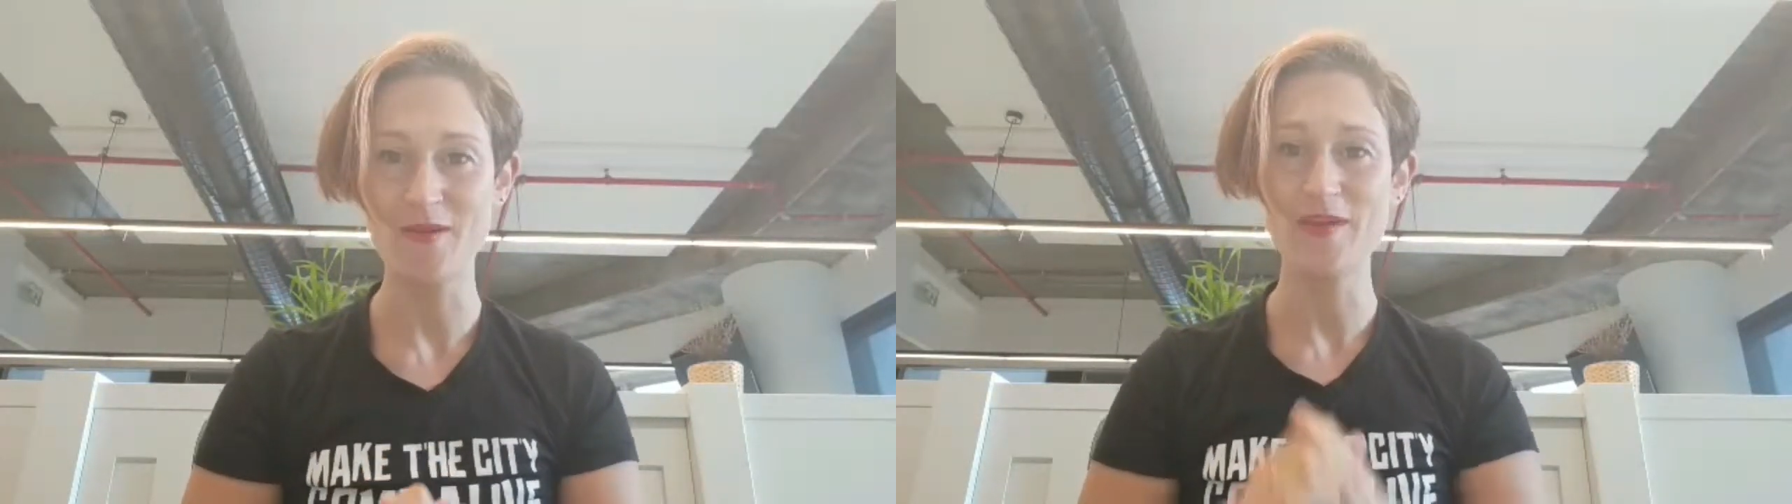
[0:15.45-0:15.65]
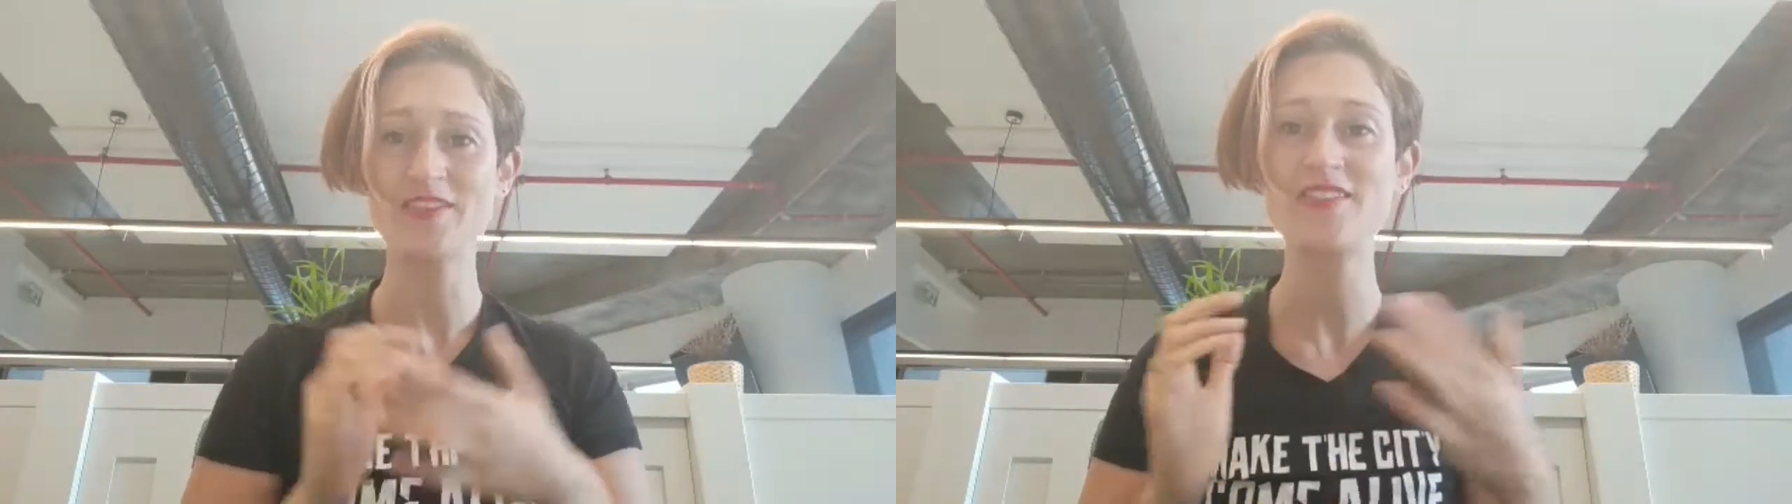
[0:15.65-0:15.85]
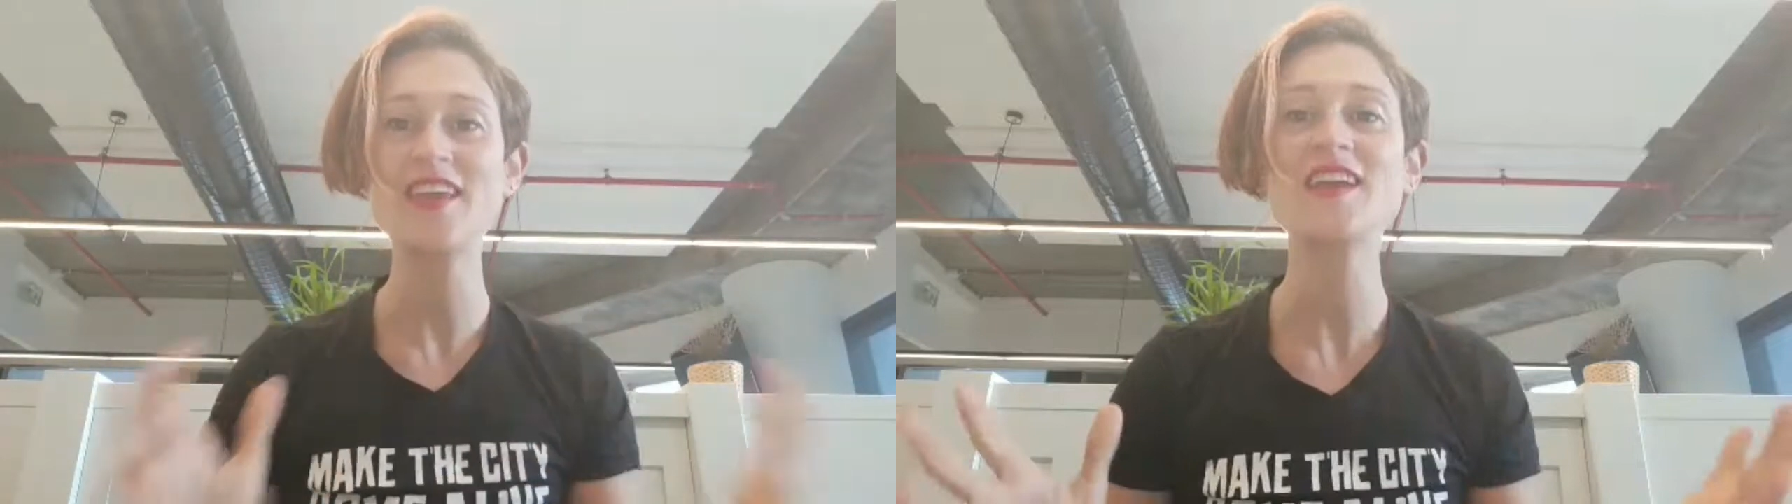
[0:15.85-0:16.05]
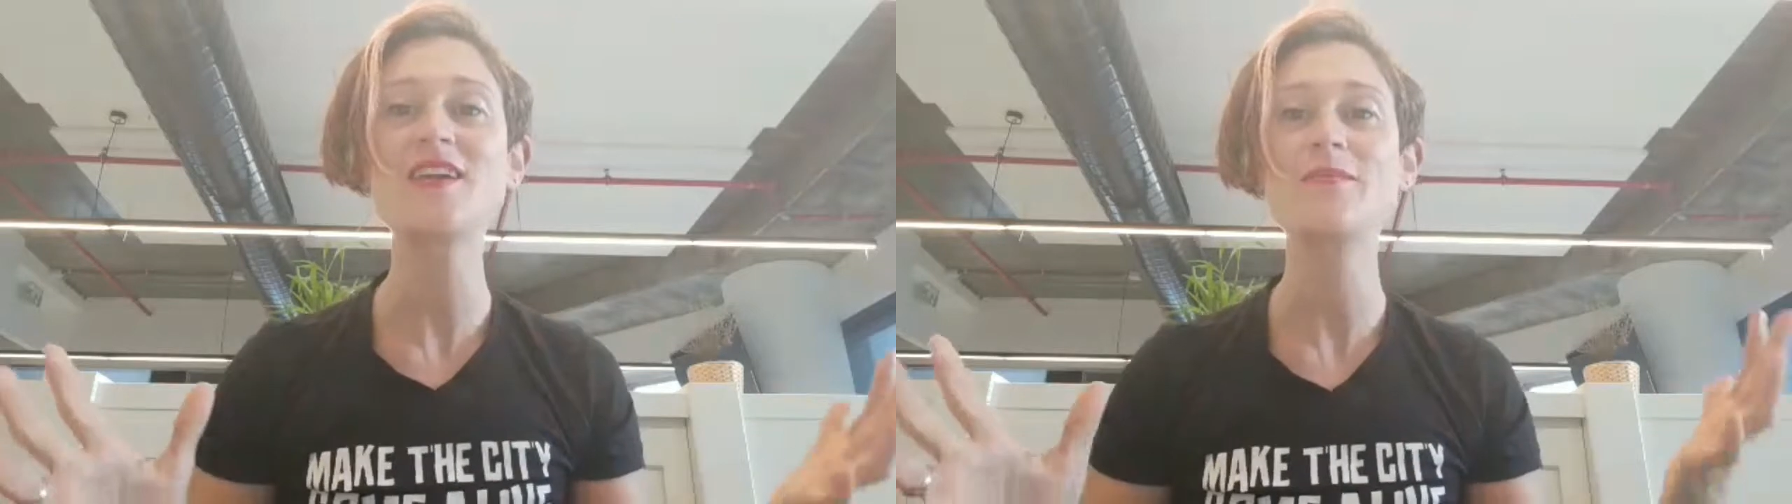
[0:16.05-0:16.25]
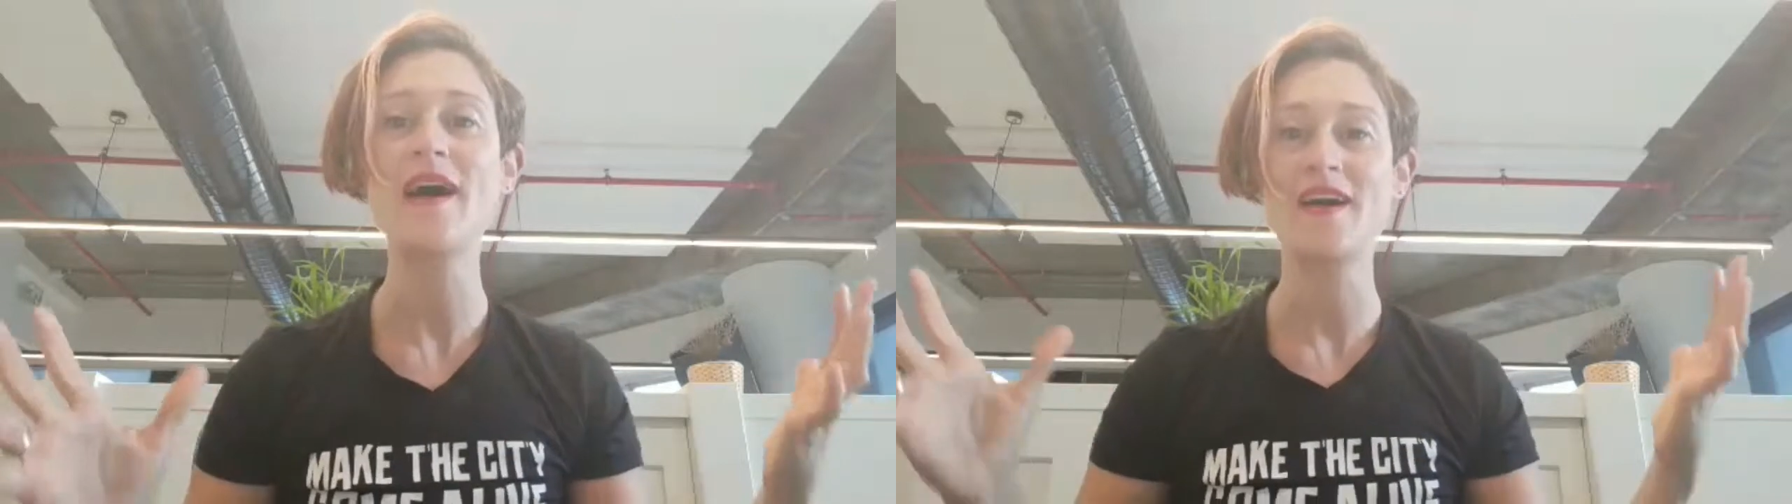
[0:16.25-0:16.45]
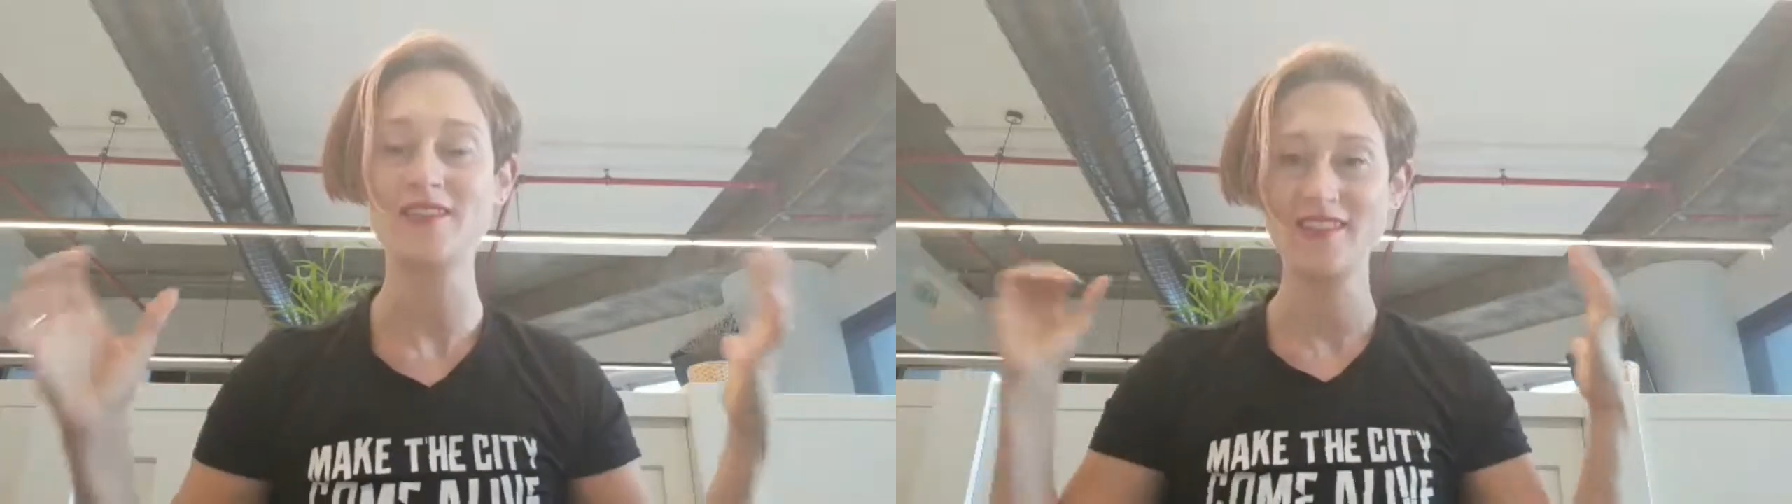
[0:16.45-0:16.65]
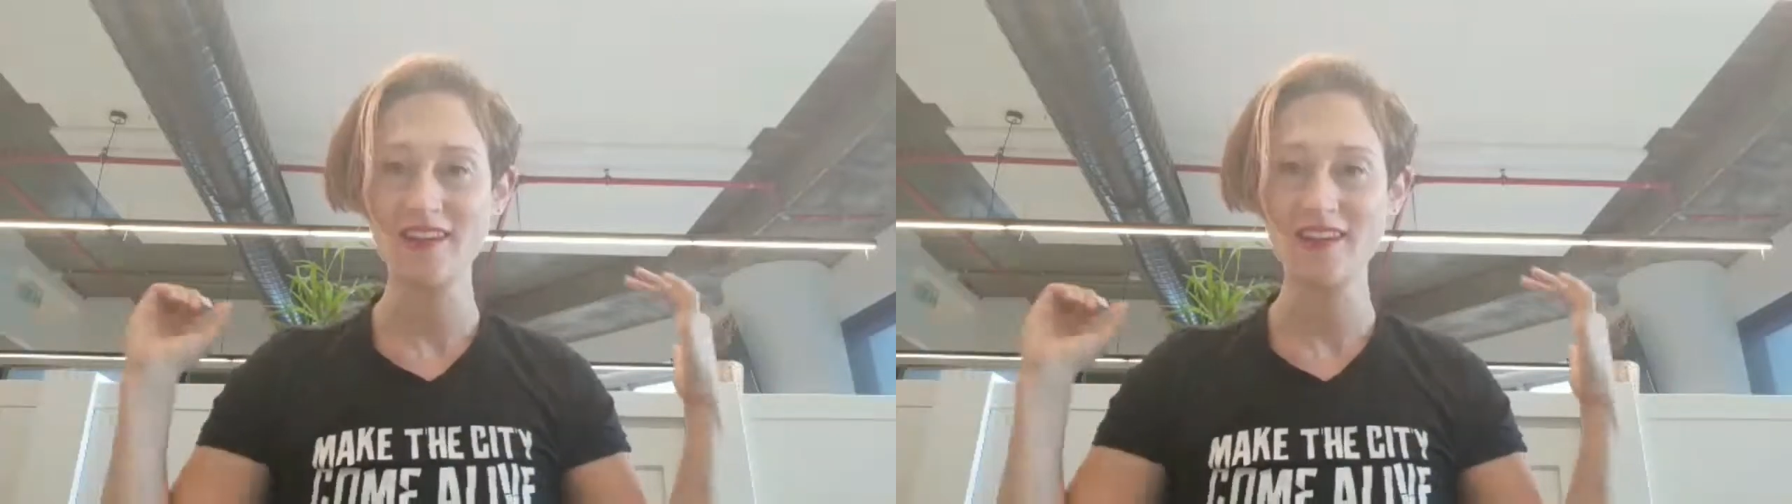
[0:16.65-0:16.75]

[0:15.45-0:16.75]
but think about the